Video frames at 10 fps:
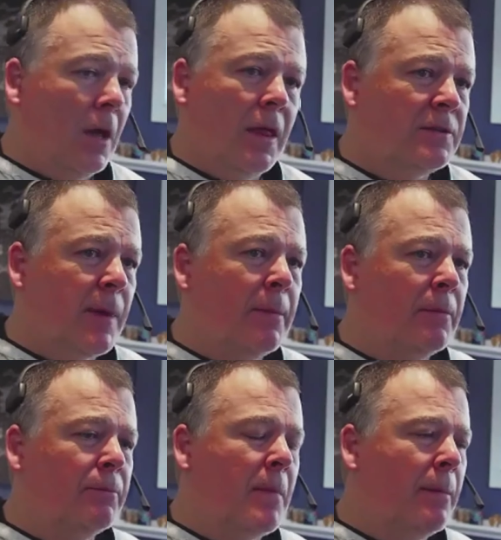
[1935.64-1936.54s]
and that's
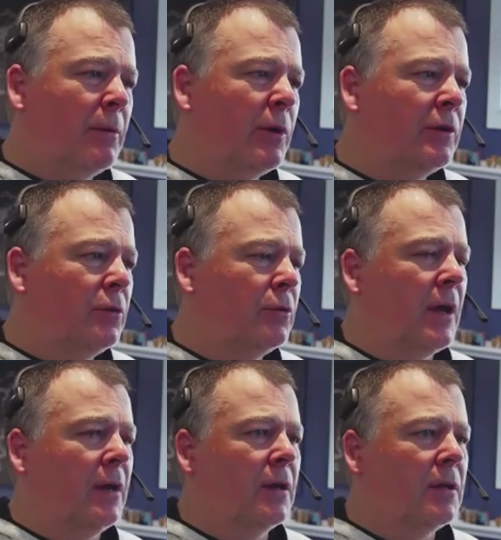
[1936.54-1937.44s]
maybe we do
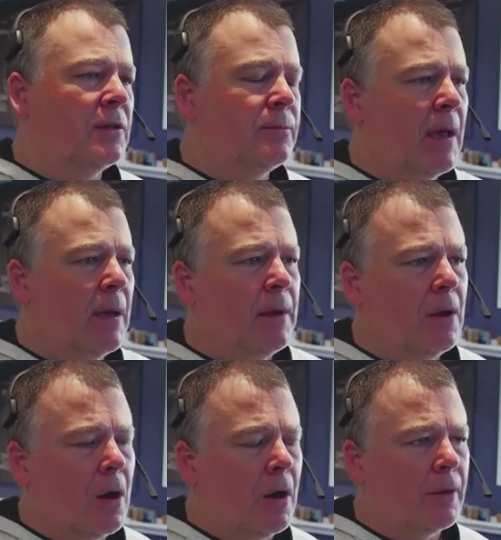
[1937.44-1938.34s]
that, Nicholas.
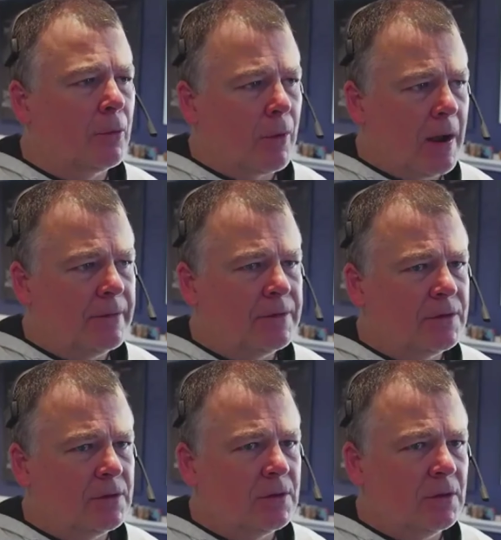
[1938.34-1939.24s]
Maybe on the
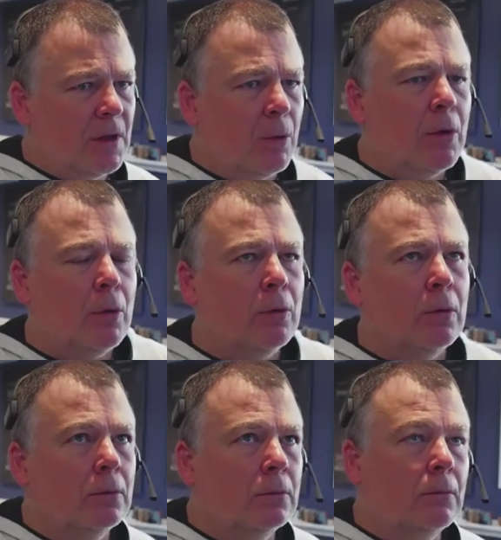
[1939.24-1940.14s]
refs. Now,
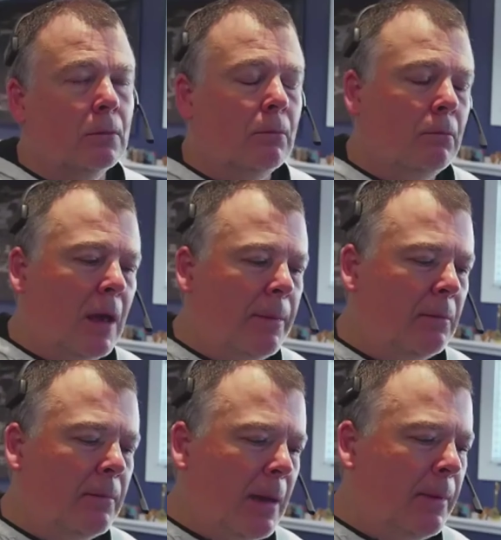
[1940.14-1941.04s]

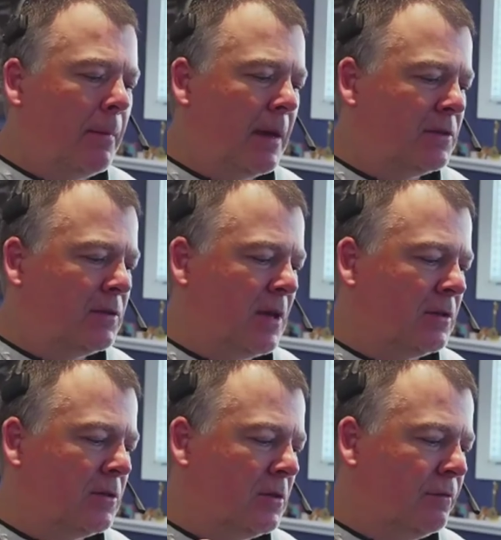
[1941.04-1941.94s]
maybe it makes
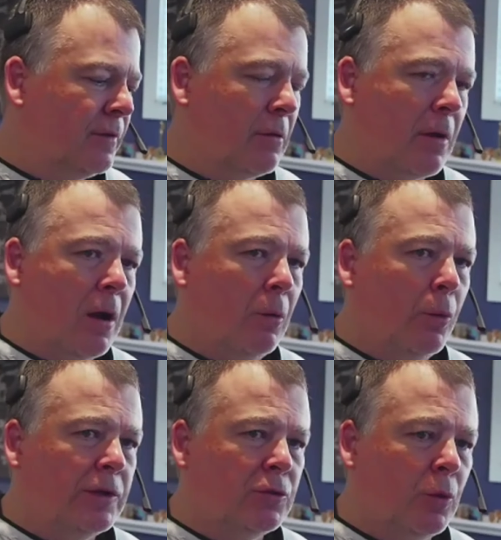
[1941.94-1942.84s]
sense to figure out
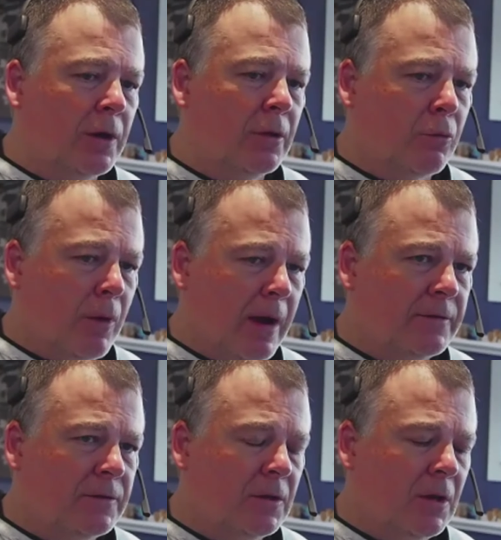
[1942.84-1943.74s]
which one of the
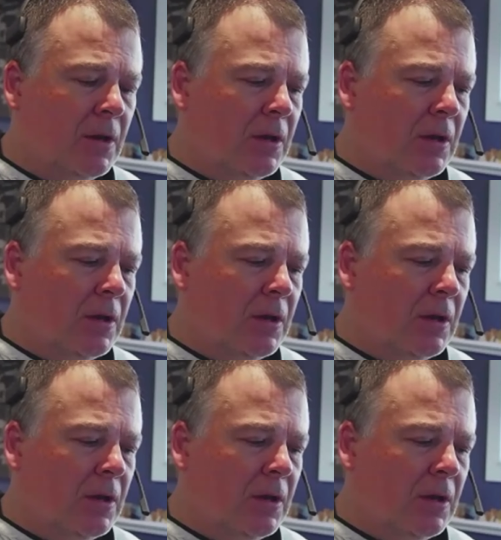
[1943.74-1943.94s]
refs